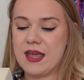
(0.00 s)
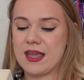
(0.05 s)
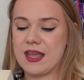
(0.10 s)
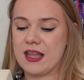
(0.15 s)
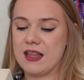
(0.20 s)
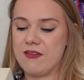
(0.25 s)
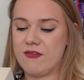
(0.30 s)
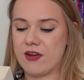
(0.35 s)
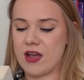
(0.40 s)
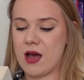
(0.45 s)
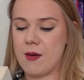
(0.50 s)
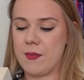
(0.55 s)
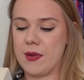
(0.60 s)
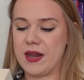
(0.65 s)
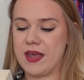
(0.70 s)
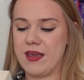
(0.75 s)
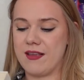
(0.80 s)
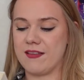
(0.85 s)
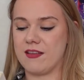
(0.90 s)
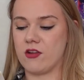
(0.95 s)
Killing for
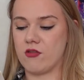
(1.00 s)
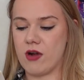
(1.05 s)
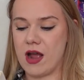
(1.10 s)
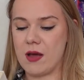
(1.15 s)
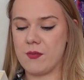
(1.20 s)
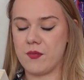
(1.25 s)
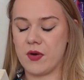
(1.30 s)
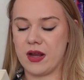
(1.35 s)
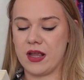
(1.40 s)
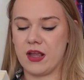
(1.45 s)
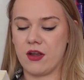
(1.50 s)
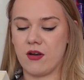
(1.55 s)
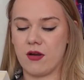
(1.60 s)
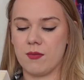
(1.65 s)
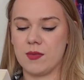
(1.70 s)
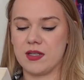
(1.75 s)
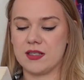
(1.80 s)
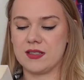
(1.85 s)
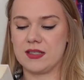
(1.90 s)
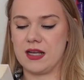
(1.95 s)
Company is a groundbreaking
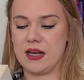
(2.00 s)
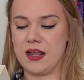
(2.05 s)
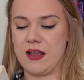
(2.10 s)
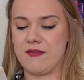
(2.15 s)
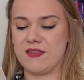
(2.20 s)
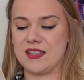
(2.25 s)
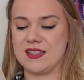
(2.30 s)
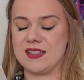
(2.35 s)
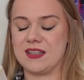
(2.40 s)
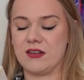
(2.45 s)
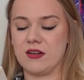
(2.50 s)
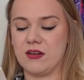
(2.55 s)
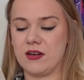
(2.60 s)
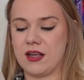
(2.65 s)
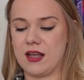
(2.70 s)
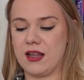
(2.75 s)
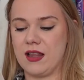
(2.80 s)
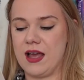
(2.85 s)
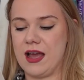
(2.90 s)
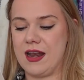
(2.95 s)
criminal study of the serial
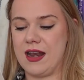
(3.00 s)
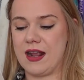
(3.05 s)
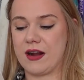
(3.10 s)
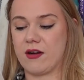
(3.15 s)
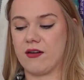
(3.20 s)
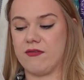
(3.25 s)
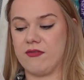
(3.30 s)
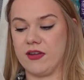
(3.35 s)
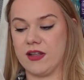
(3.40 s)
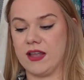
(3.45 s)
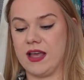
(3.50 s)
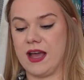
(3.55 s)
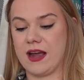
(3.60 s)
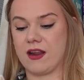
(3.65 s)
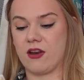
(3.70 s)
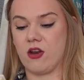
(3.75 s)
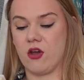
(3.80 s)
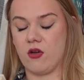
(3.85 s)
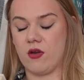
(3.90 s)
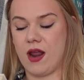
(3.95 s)
killer and
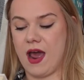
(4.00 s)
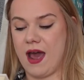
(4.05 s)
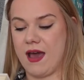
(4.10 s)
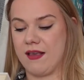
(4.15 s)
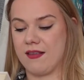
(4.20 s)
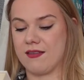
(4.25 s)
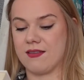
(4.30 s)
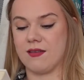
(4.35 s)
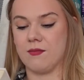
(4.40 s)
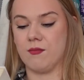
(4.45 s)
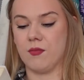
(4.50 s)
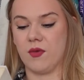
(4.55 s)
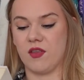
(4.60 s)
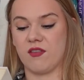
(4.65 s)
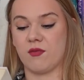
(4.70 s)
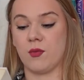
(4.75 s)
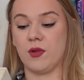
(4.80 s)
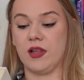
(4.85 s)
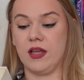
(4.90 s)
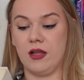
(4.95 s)
necrophiliac known as the
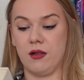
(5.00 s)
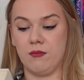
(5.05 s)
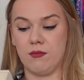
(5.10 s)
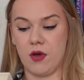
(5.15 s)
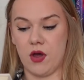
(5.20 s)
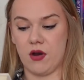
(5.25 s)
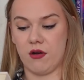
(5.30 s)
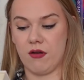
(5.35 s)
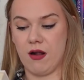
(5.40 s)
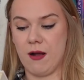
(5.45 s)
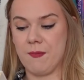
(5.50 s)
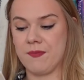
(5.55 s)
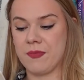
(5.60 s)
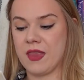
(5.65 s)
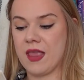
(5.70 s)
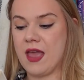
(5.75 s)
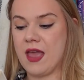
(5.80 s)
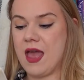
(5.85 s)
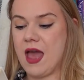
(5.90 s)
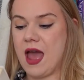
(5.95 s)
Muswell Hill Murderer,
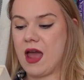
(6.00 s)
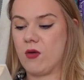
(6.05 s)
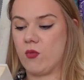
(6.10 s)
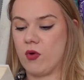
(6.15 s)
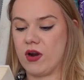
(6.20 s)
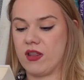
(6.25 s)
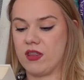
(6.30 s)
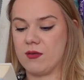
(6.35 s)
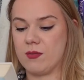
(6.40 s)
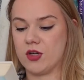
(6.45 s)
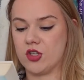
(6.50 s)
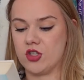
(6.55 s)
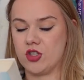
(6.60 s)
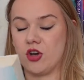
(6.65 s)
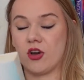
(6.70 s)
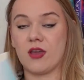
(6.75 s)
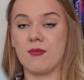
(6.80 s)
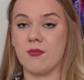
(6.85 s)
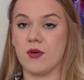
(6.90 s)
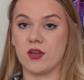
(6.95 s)
and one of the most
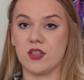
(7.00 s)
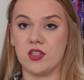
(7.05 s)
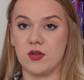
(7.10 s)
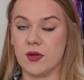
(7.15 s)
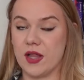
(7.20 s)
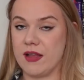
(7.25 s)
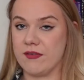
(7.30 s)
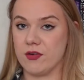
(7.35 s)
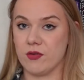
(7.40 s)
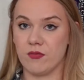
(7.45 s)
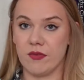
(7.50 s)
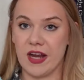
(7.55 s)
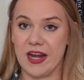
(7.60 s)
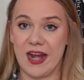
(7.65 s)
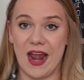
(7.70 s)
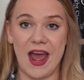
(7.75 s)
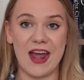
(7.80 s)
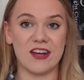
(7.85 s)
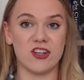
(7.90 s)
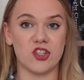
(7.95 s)
shocking books you will ever
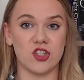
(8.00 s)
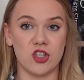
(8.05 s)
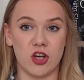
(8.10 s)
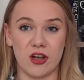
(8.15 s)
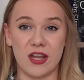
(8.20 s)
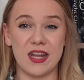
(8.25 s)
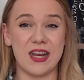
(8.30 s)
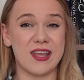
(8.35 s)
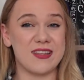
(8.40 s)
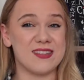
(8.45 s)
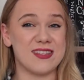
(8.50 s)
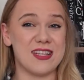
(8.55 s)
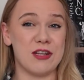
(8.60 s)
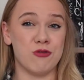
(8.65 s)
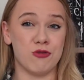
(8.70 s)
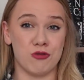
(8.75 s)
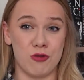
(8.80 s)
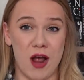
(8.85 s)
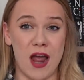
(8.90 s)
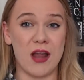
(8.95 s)
read. And shocking is the
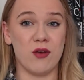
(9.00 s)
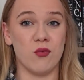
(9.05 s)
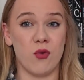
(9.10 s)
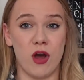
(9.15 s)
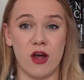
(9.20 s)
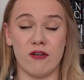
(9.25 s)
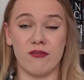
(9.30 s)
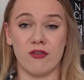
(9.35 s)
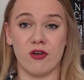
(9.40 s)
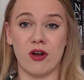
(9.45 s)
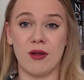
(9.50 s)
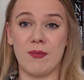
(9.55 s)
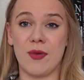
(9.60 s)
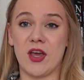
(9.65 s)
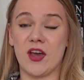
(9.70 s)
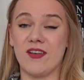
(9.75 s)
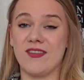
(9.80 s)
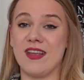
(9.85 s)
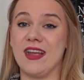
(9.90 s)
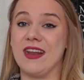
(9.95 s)
right word for it
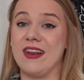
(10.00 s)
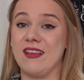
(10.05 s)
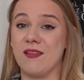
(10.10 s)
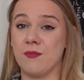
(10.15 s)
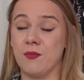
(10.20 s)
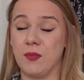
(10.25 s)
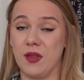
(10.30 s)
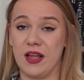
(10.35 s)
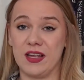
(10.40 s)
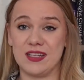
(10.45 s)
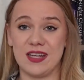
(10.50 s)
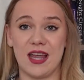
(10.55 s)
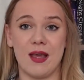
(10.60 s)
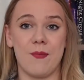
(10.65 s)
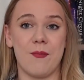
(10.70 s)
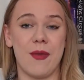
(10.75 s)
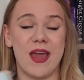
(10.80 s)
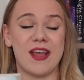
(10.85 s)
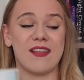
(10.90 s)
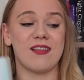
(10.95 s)
because it is blunt.
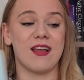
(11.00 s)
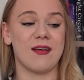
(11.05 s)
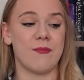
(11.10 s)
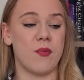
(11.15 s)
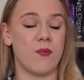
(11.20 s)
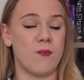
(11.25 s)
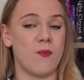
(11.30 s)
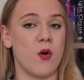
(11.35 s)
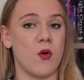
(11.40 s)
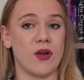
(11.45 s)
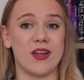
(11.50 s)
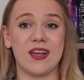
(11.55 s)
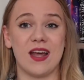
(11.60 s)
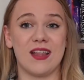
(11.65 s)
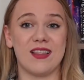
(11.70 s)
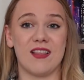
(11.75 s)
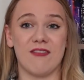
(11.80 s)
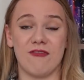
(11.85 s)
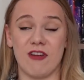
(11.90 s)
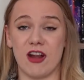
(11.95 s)
It makes a point
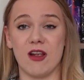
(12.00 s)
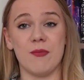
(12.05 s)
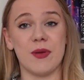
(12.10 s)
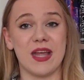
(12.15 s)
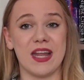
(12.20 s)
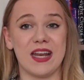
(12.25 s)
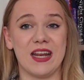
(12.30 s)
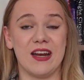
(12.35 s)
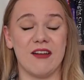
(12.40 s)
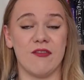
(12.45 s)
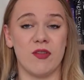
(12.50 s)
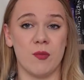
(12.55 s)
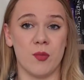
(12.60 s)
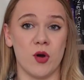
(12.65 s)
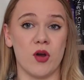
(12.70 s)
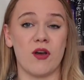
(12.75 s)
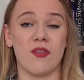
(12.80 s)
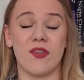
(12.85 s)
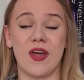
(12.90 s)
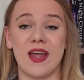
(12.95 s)
at the very beginning of the
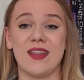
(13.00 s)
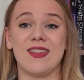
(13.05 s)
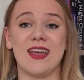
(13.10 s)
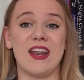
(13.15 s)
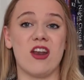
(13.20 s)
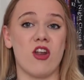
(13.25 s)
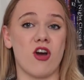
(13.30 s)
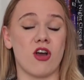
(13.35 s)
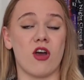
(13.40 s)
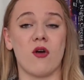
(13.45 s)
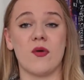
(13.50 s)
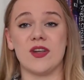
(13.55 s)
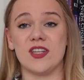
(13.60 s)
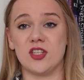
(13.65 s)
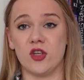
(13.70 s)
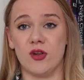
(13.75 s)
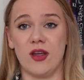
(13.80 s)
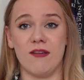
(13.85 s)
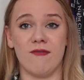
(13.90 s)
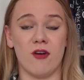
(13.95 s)
book that they're not going
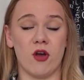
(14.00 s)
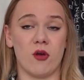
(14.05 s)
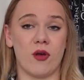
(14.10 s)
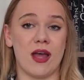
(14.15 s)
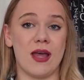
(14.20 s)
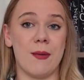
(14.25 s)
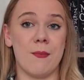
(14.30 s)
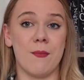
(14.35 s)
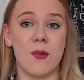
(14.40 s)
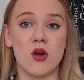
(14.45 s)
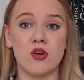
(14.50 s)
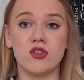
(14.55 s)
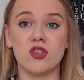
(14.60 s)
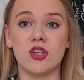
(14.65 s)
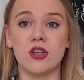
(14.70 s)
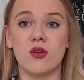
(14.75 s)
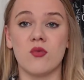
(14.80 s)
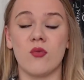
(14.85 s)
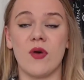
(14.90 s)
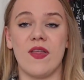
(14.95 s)
to evoke
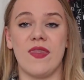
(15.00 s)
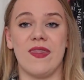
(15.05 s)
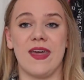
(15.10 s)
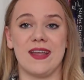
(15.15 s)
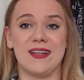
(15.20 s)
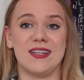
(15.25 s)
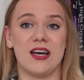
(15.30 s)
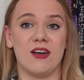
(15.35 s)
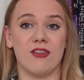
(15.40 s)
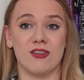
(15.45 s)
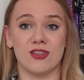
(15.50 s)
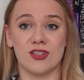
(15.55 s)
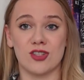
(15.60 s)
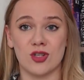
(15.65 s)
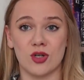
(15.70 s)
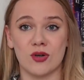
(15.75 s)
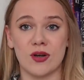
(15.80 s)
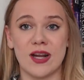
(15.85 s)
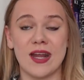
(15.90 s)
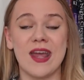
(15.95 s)
emotion when they tell the
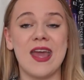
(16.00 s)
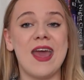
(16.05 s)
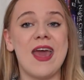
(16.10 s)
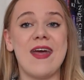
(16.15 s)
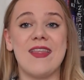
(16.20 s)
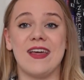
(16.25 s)
story.